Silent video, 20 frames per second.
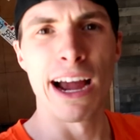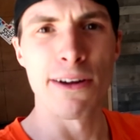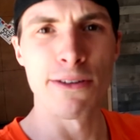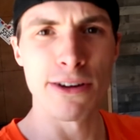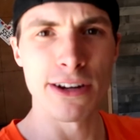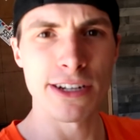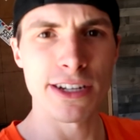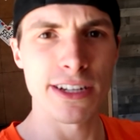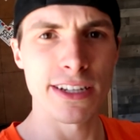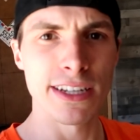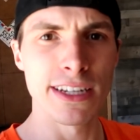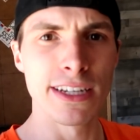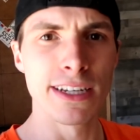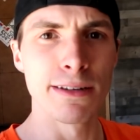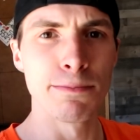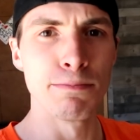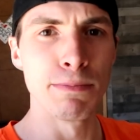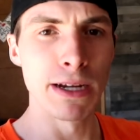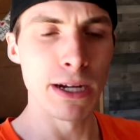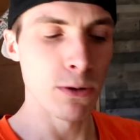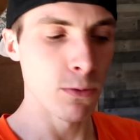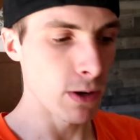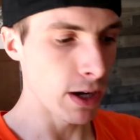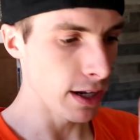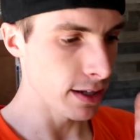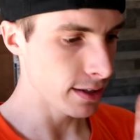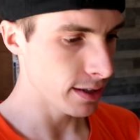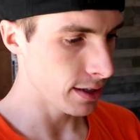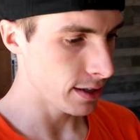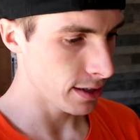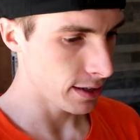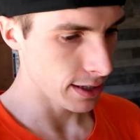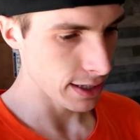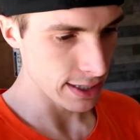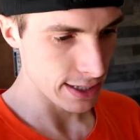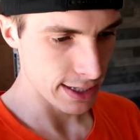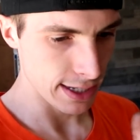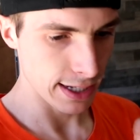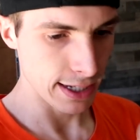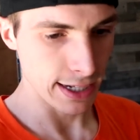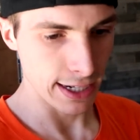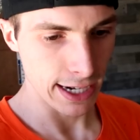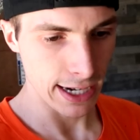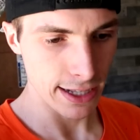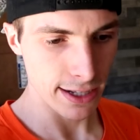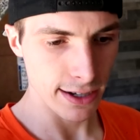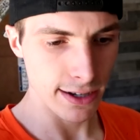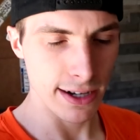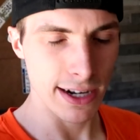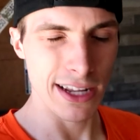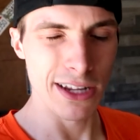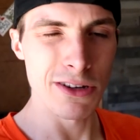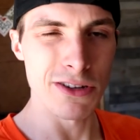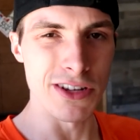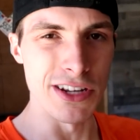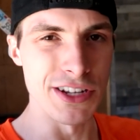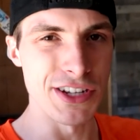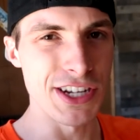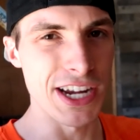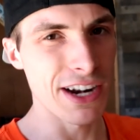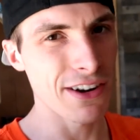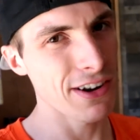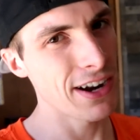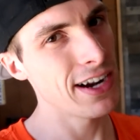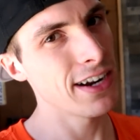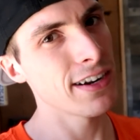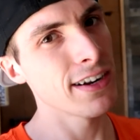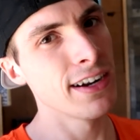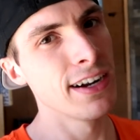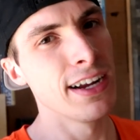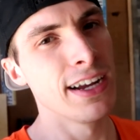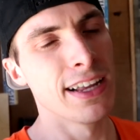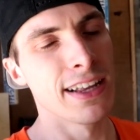I originally MIG welded this thing together and I used a generator.